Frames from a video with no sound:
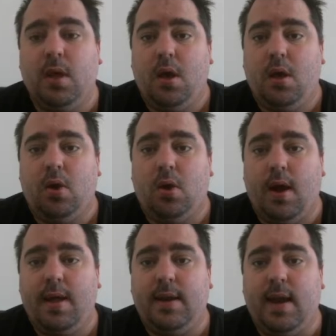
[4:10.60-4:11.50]
All
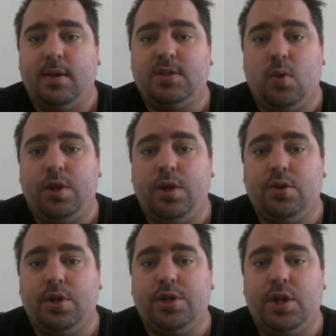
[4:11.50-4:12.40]
right, so what you
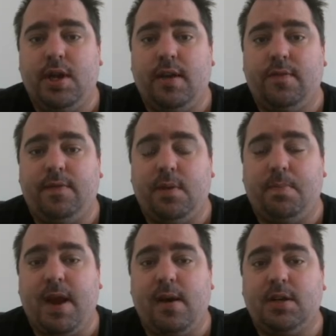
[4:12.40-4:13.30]
do is you give your
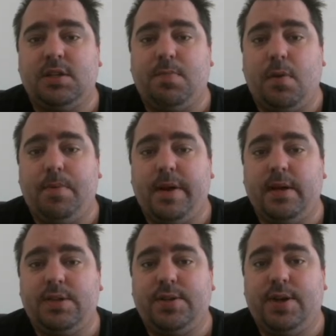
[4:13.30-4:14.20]
parents' property
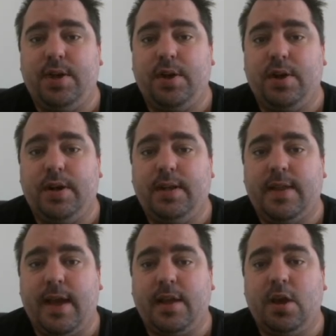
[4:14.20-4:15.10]
as security.
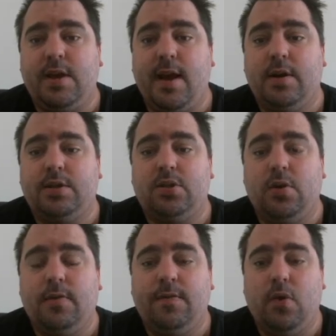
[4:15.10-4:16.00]
They go
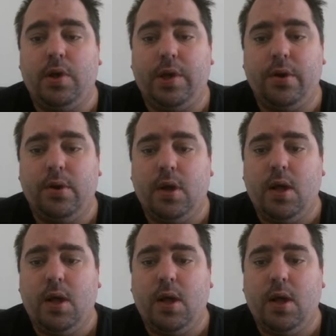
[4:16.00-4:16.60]
guarantor for you.